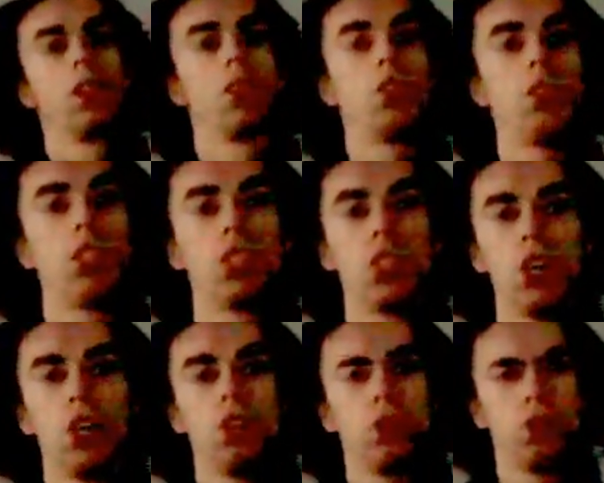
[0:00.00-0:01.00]
There is
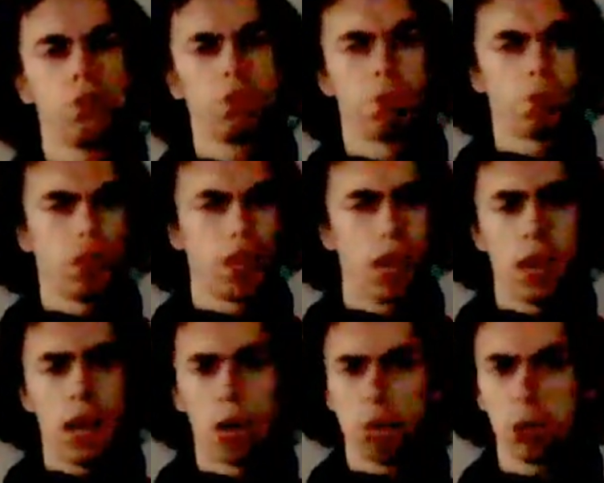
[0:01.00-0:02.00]
no,
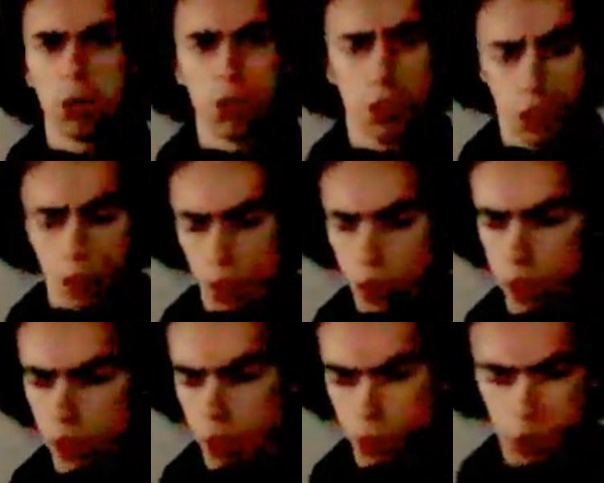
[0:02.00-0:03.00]
absolutely
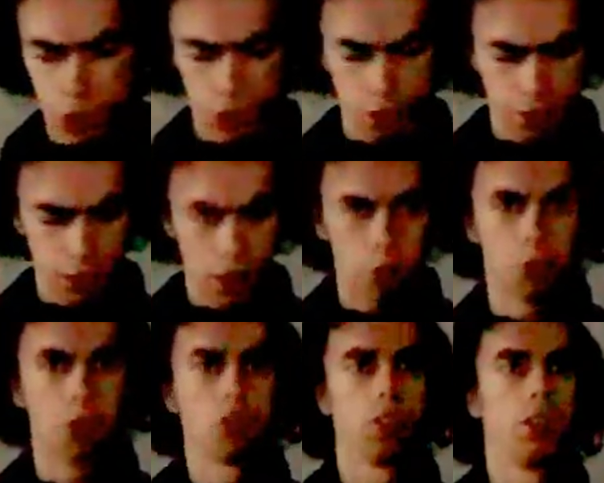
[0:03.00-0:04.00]
no
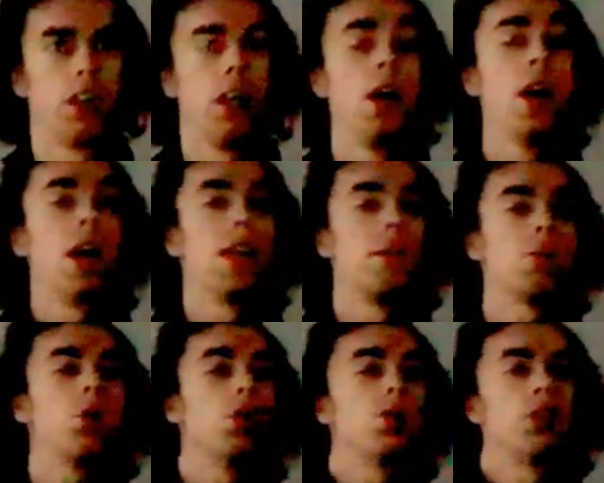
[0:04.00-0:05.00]
justification
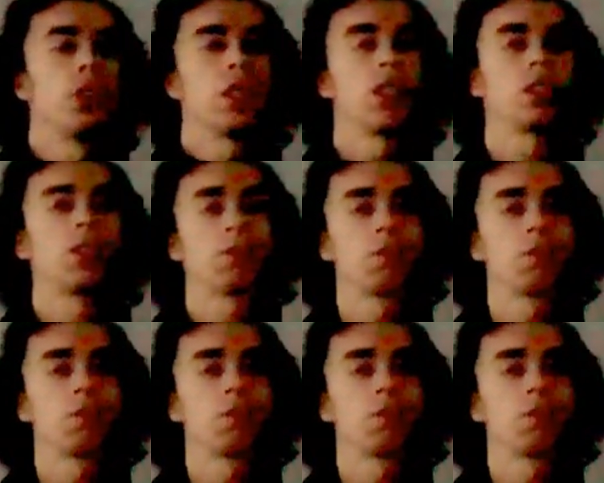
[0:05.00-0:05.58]
anymore for it.